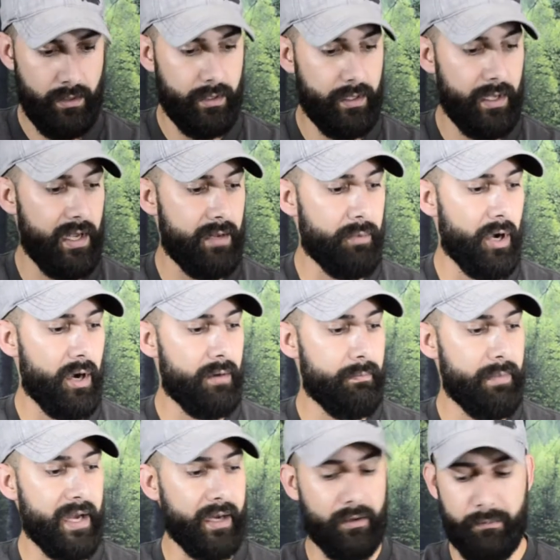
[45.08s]
Ka-Bar
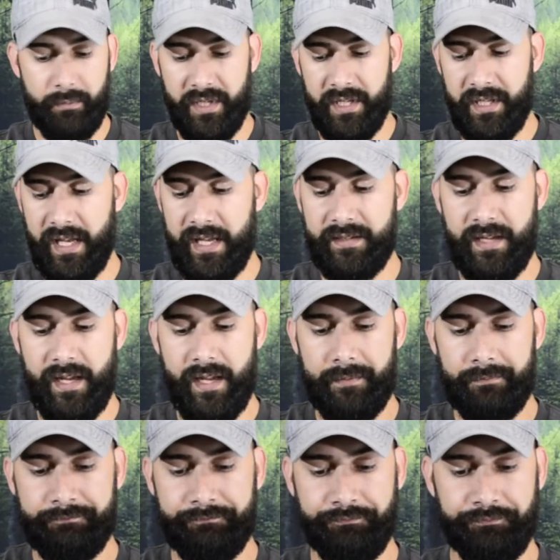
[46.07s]
Becker
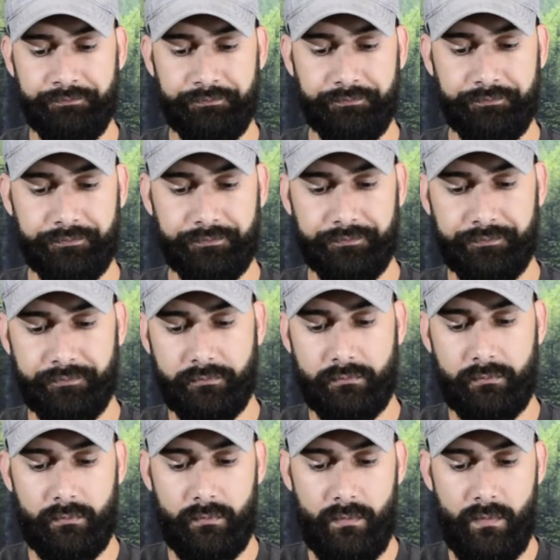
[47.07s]
BK-10,
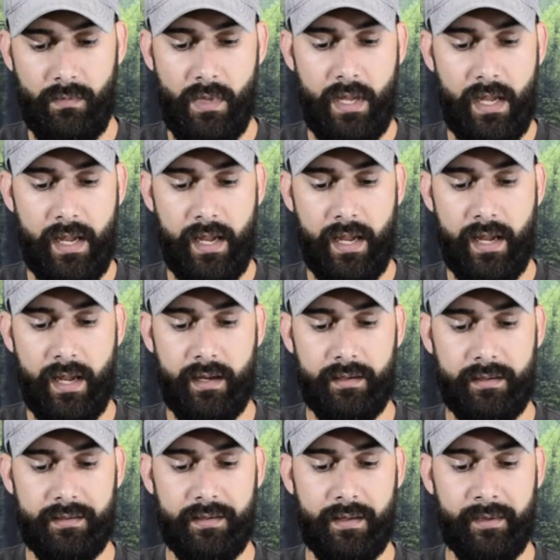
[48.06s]

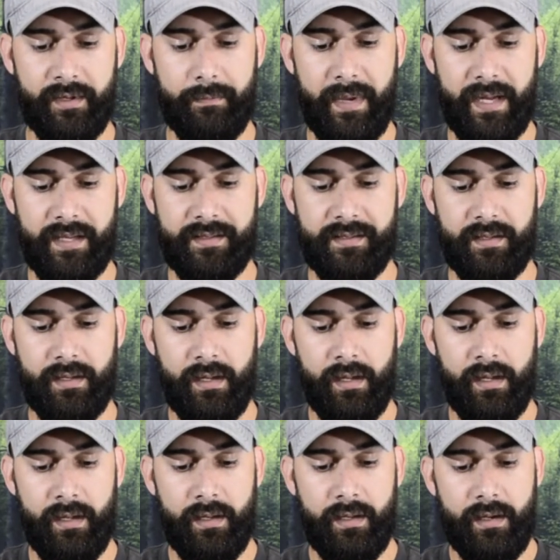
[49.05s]
and some of the best
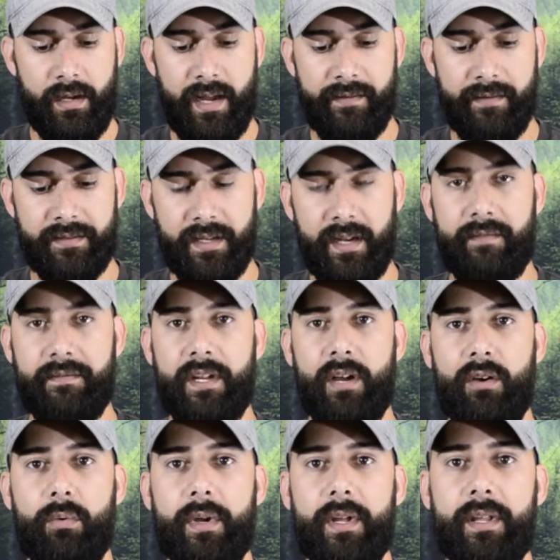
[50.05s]
knives that I've
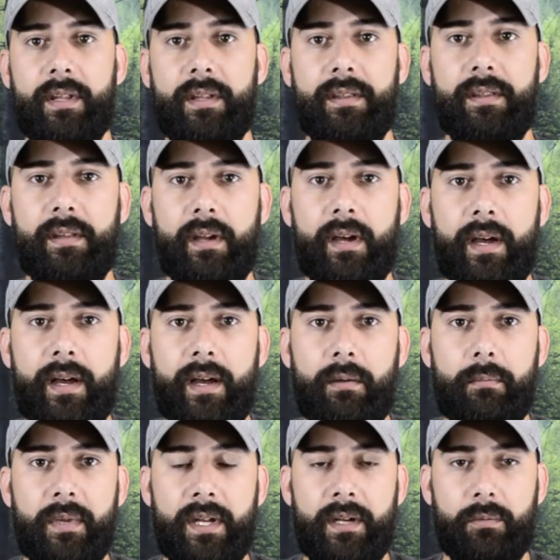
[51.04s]
dealt with
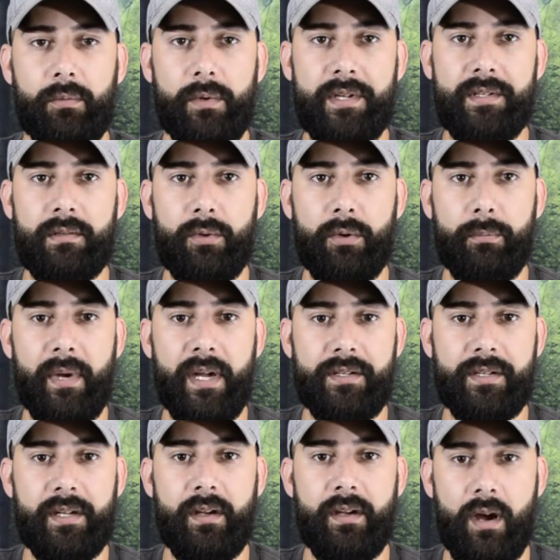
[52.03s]
in a reasonable
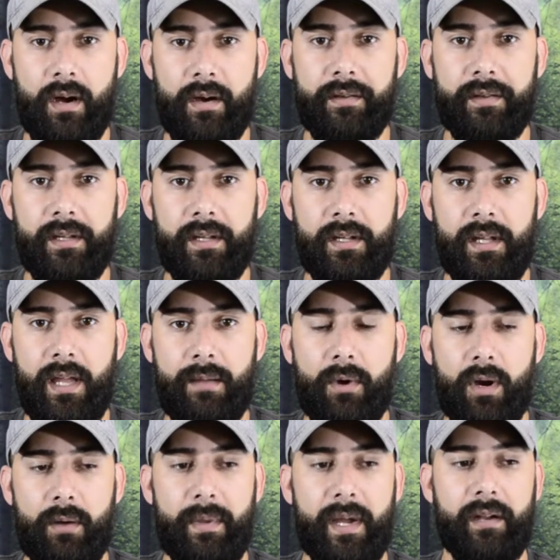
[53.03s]
budget are the
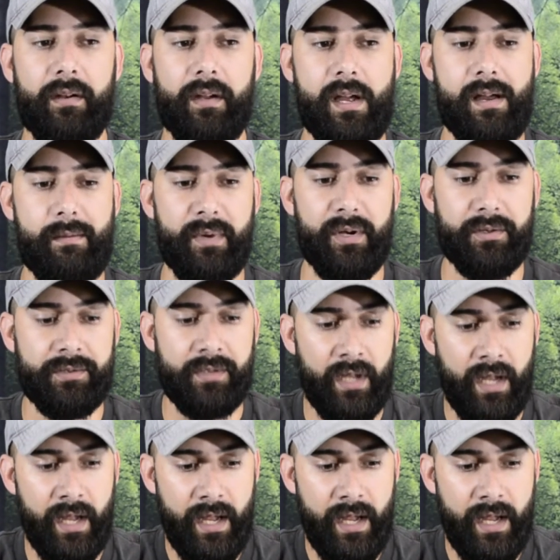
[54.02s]
Ka-Bar Becker combos,